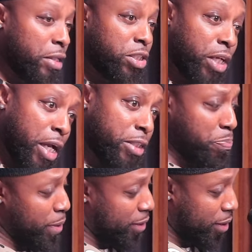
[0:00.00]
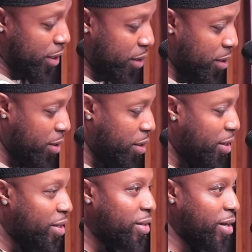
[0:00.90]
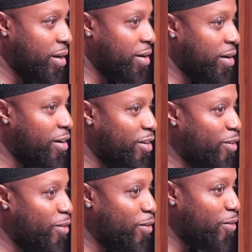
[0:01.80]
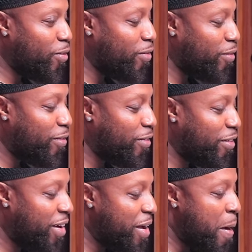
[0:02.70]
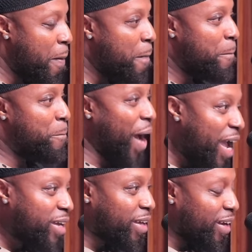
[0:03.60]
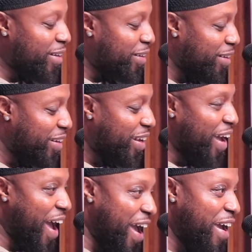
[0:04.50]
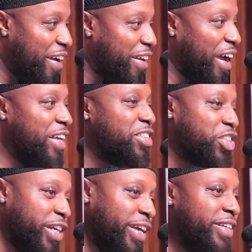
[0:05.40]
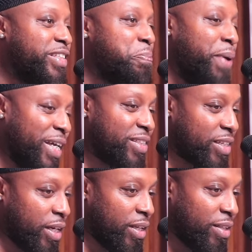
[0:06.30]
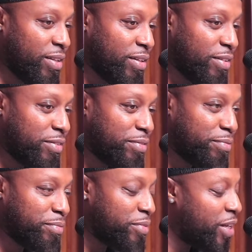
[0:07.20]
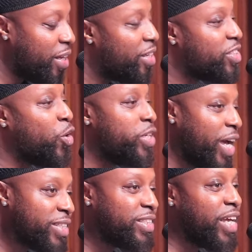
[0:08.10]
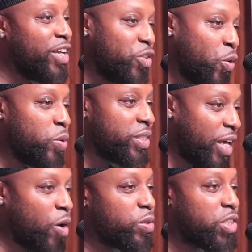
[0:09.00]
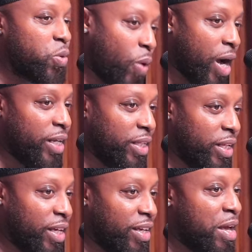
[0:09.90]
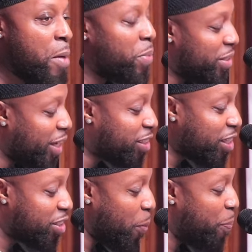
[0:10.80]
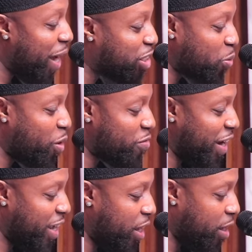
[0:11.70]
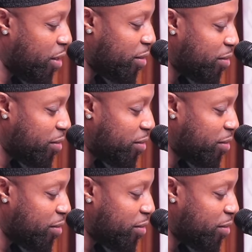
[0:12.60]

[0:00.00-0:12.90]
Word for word: and cheese biscuit. Uh oh. Bacon egg and cheese biscuit. So yes, they do sell swine in there. But this is the best one right here.